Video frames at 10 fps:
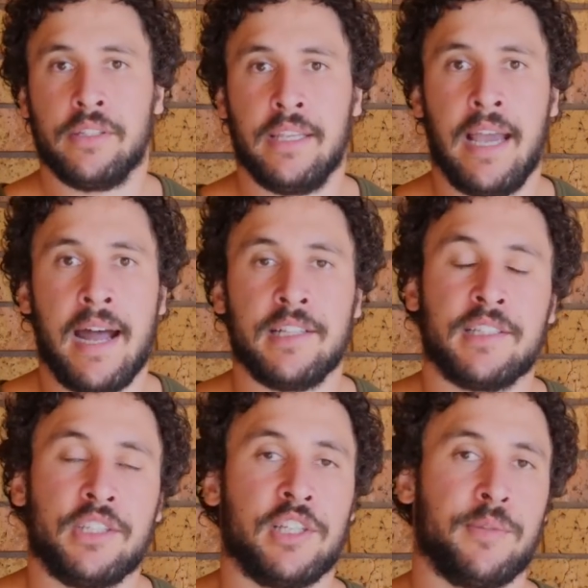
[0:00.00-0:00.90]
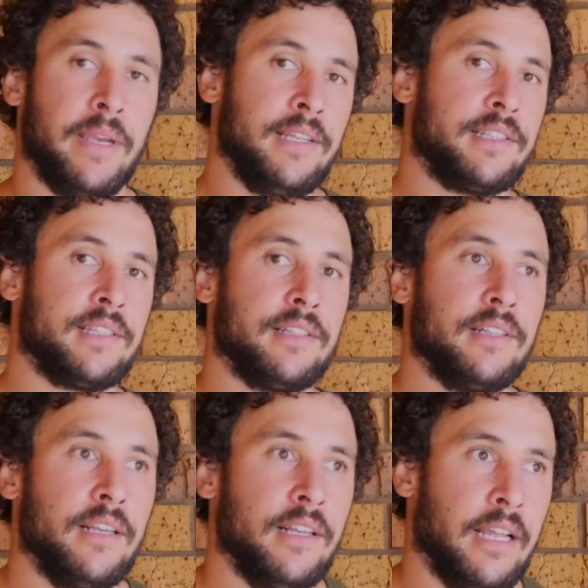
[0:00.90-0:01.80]
Yarns just means
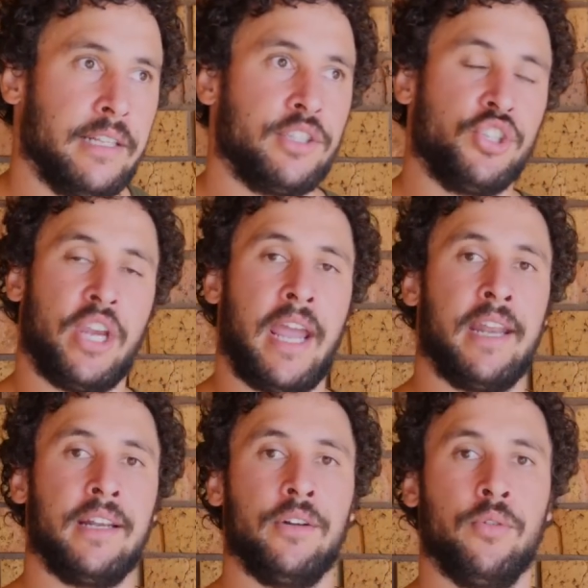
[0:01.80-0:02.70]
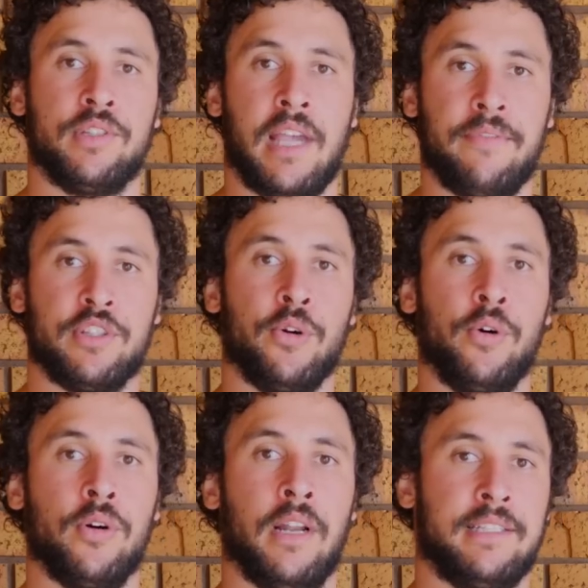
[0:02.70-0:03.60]
like chat or to have a
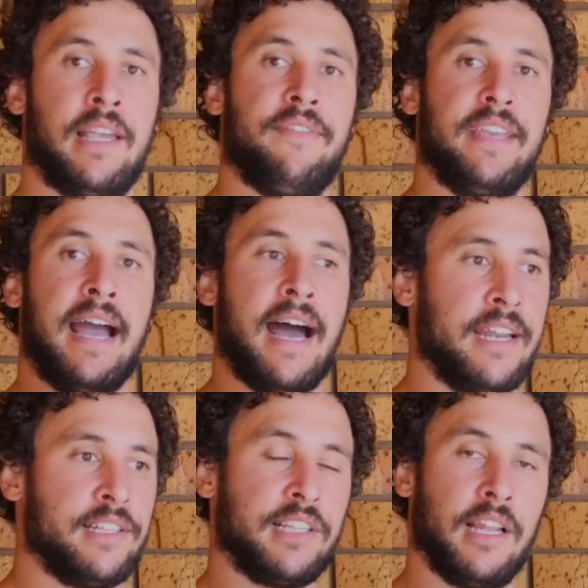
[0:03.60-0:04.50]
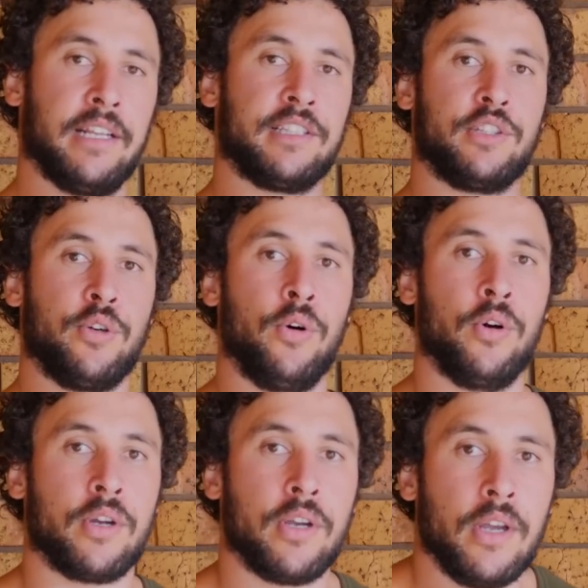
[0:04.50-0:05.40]
talk. Like to have a yarn is to like to
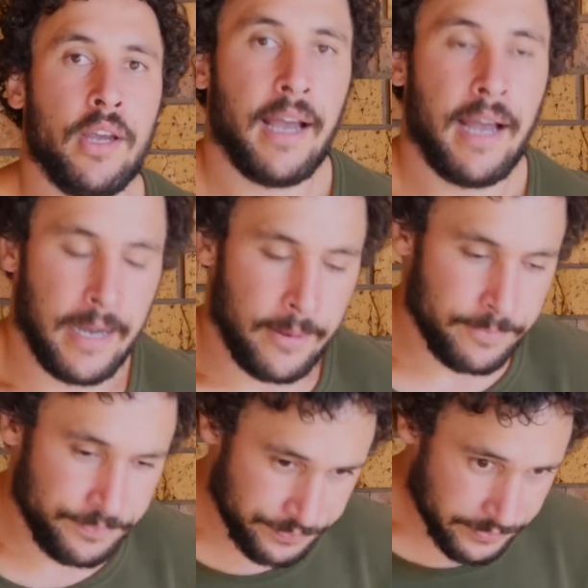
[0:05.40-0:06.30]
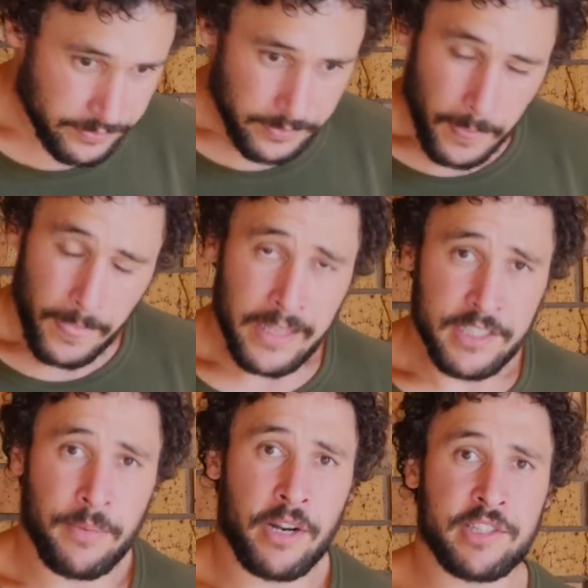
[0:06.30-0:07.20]
talk
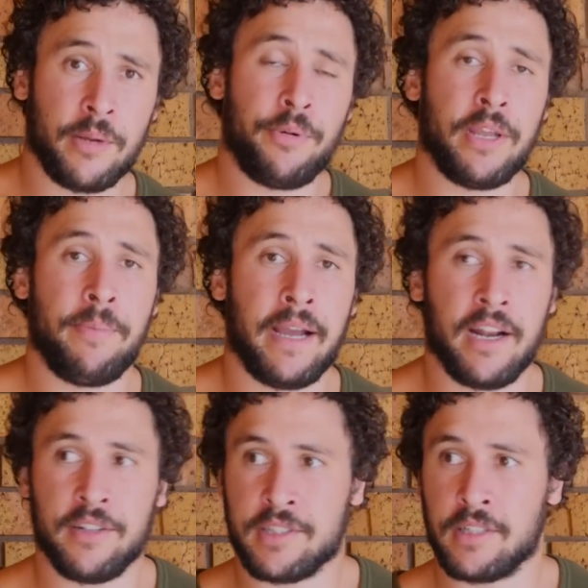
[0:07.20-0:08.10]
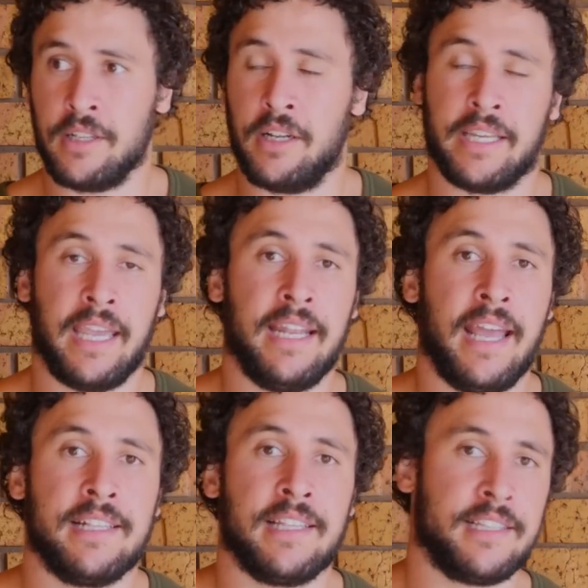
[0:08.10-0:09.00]
To be honest, I'm pretty buggered. I was like keen
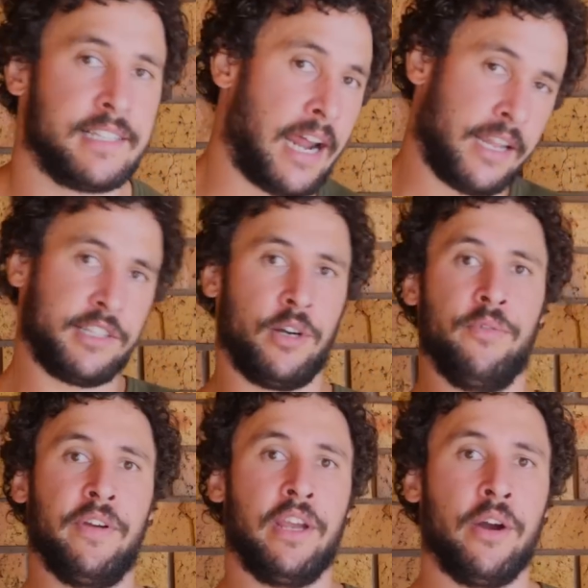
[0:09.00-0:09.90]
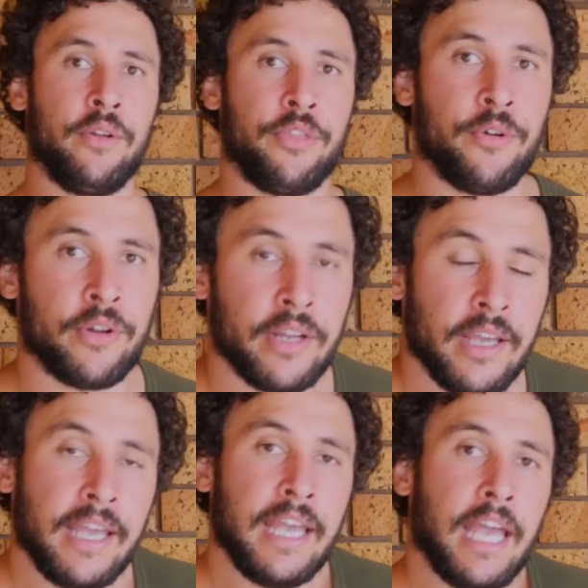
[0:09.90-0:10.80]
as at the start of this whole video, thought
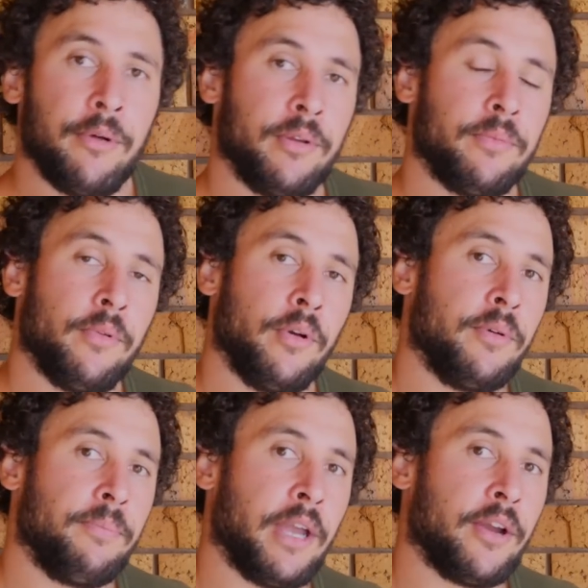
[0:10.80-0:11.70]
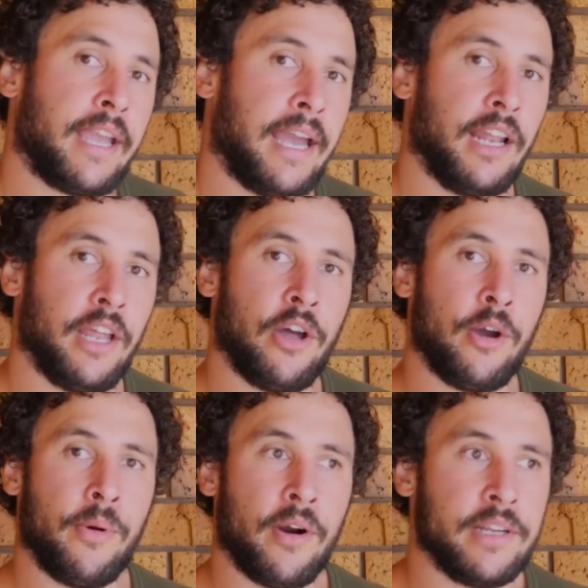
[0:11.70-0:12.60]
it would be okay, like no
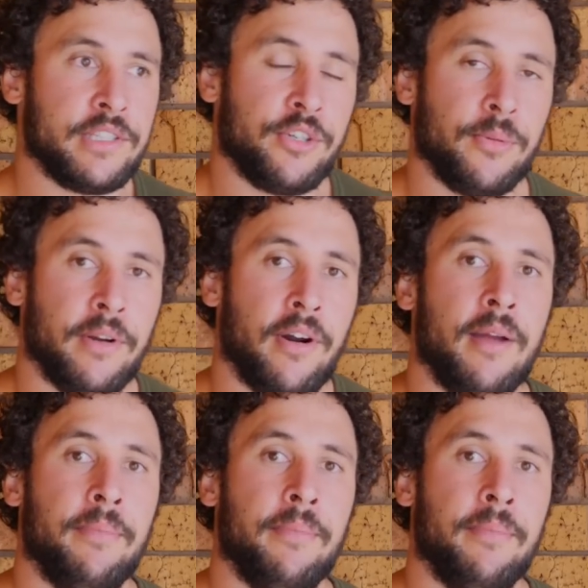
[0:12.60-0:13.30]
worries, she'll be right.